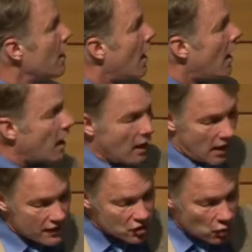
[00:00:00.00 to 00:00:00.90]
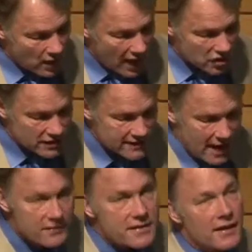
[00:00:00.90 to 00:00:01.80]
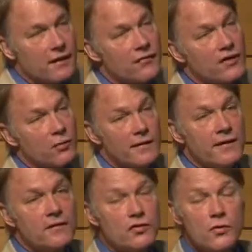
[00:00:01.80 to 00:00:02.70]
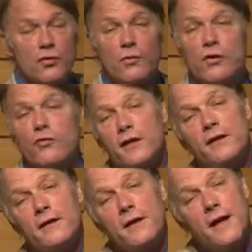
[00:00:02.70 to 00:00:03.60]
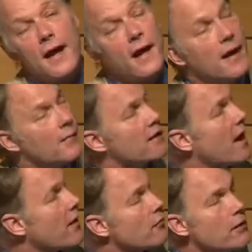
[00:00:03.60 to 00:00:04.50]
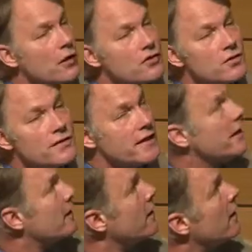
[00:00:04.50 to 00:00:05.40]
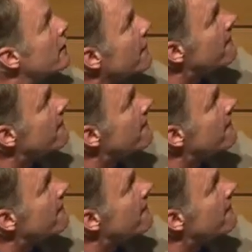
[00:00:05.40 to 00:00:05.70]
And so we actually downscaled this. We did do it to a grid, but Catherine also did it to